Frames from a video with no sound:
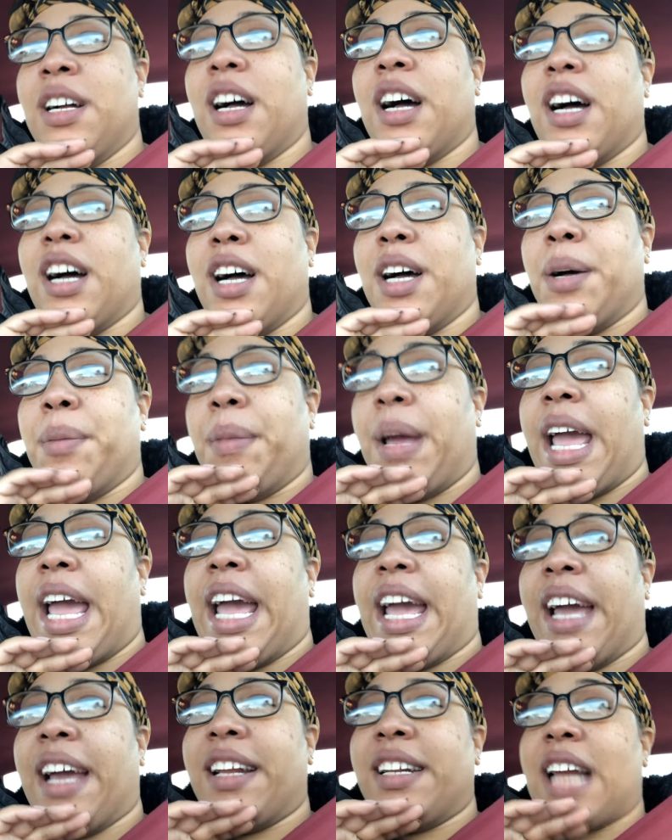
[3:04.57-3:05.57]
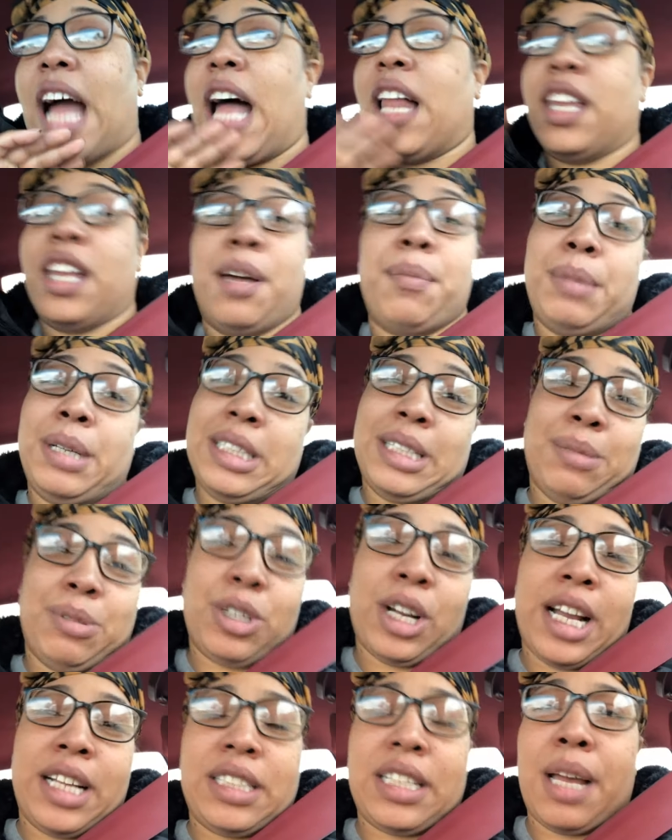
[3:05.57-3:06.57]
um, and I love me some
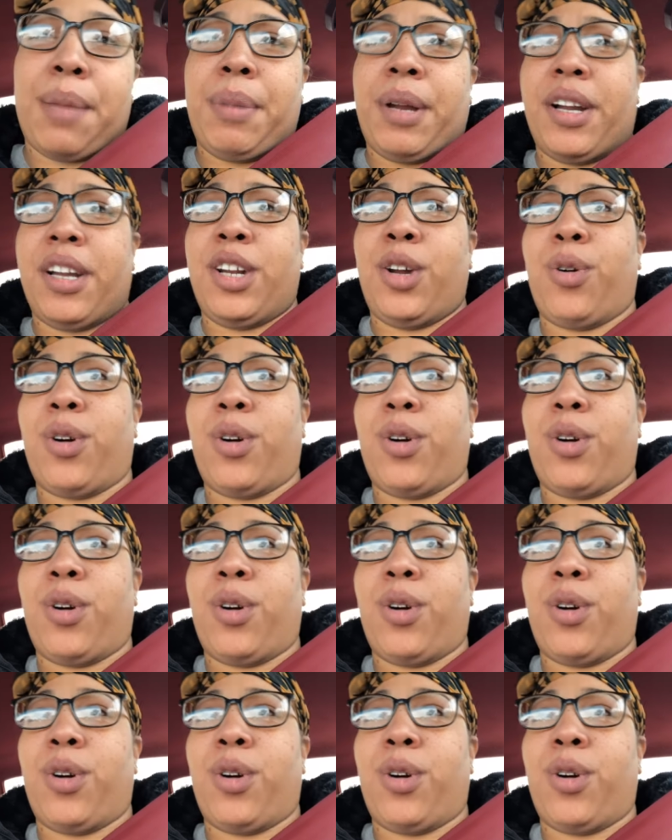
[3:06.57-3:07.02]
Trans Siberian